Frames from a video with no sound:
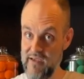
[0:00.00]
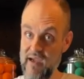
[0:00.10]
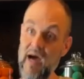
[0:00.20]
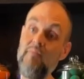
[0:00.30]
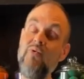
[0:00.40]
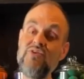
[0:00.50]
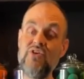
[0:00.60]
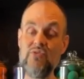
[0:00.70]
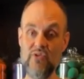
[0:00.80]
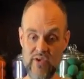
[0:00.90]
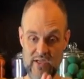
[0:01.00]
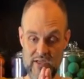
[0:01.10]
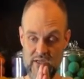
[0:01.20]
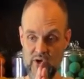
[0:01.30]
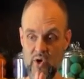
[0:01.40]
I'm always
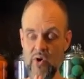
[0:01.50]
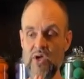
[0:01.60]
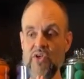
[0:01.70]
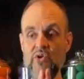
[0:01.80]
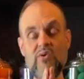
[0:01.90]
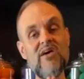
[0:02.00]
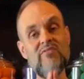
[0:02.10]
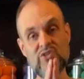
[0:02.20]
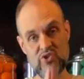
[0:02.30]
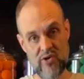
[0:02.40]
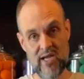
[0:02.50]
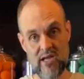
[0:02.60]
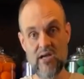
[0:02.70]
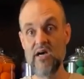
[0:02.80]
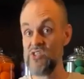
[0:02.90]
looking, you give a
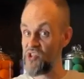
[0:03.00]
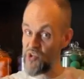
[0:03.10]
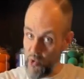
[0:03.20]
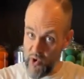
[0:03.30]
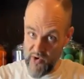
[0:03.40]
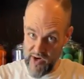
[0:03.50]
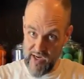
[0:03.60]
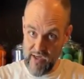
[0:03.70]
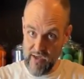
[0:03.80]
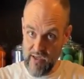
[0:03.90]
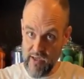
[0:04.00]
trick, a story,